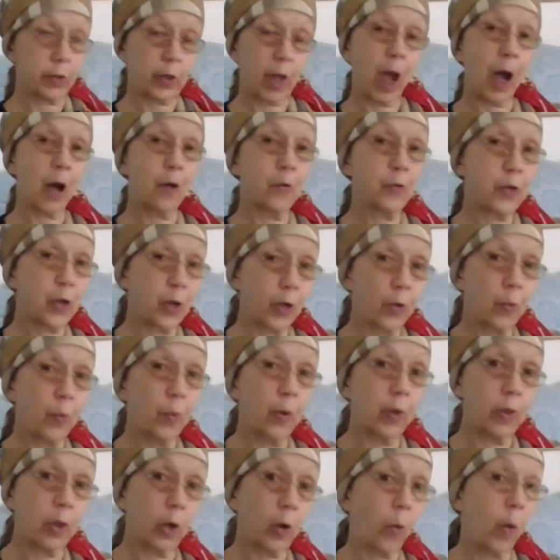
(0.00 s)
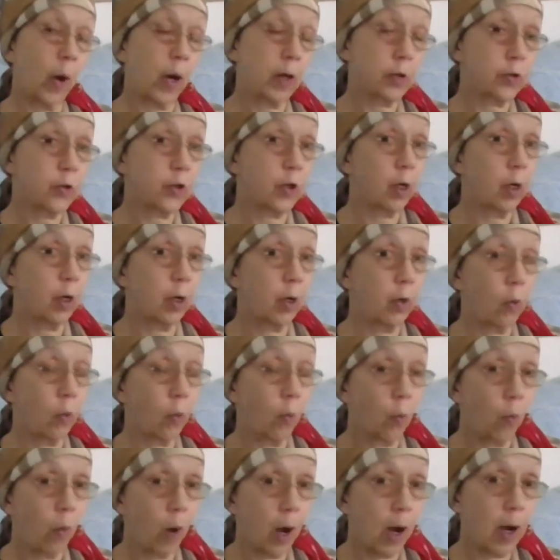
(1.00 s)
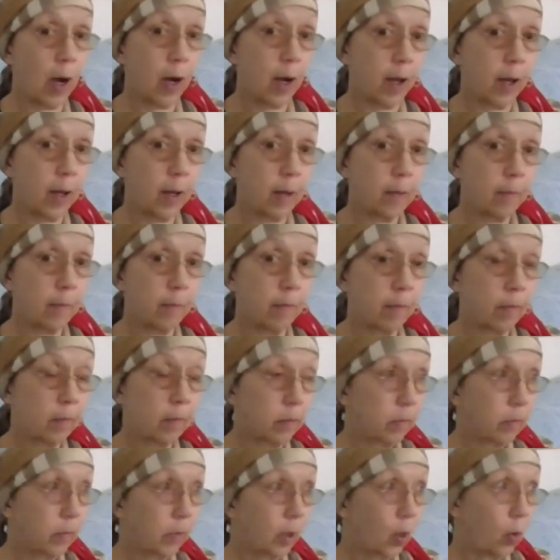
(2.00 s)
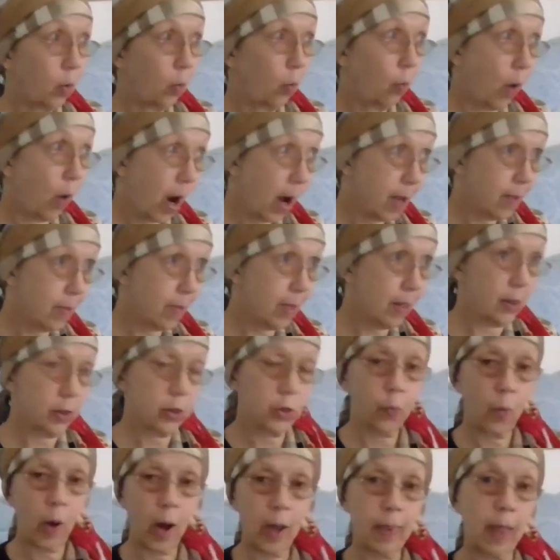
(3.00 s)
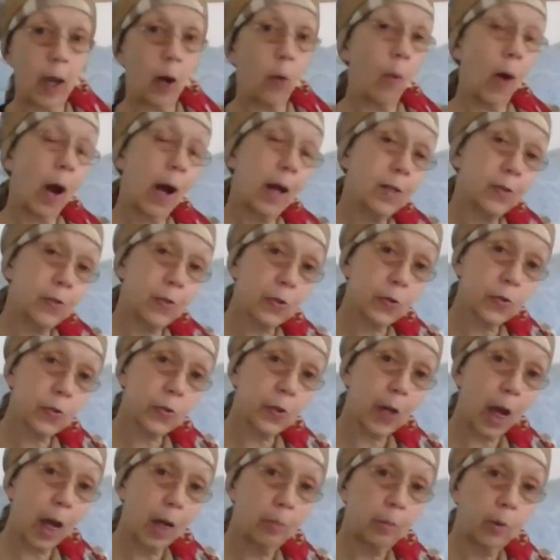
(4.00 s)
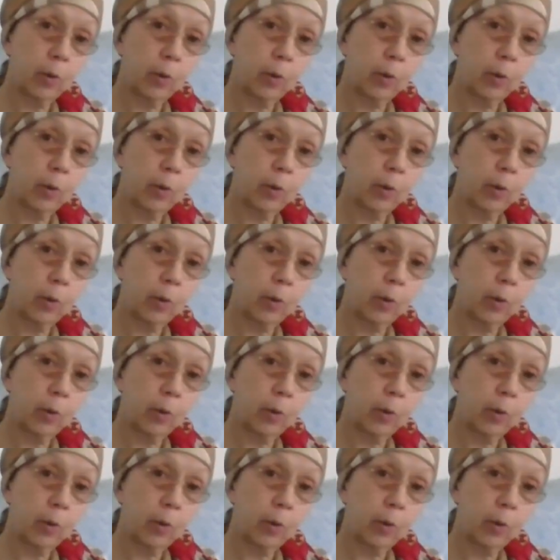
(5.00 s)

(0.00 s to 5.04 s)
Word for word: countered with the question, why? Why this? Why that? Why is the sky